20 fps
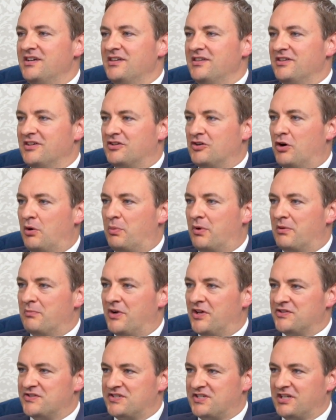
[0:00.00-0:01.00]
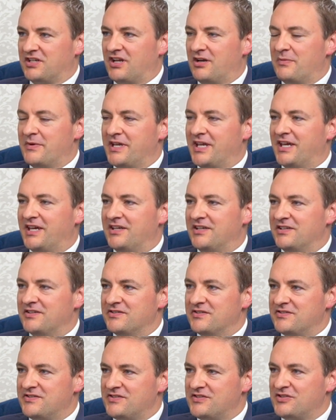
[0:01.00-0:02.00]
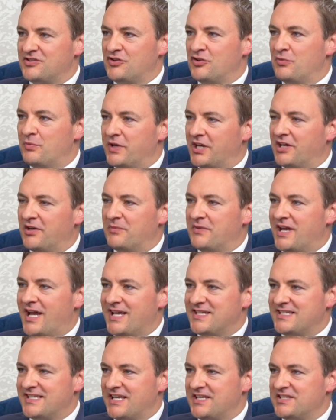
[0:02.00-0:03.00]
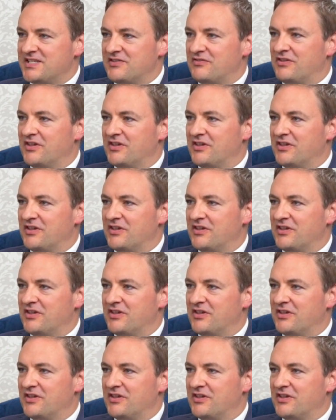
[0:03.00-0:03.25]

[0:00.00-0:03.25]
the corporate monster coming in and scooping up the assets of